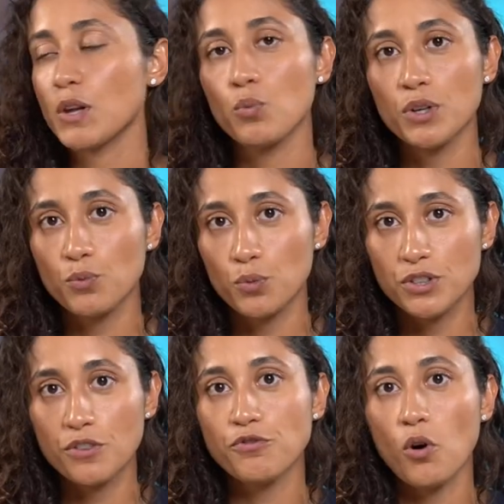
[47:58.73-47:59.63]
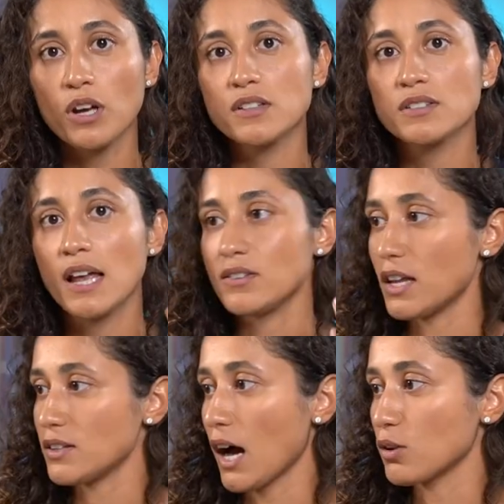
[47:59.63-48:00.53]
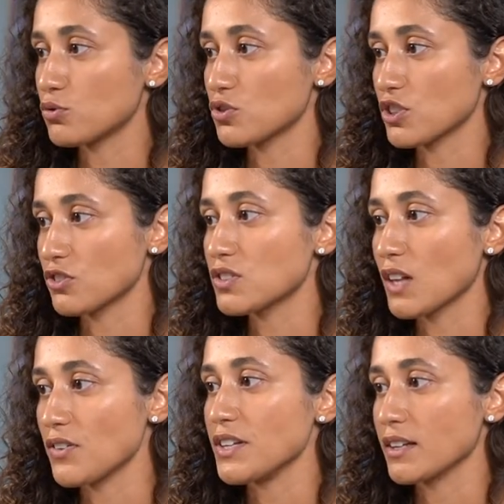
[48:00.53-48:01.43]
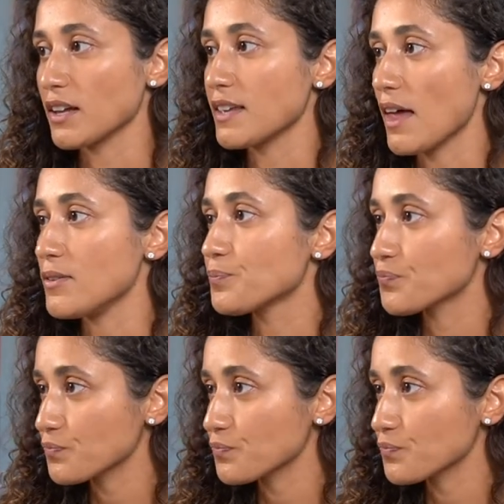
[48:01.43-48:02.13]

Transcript: with the focus and how to start studying again.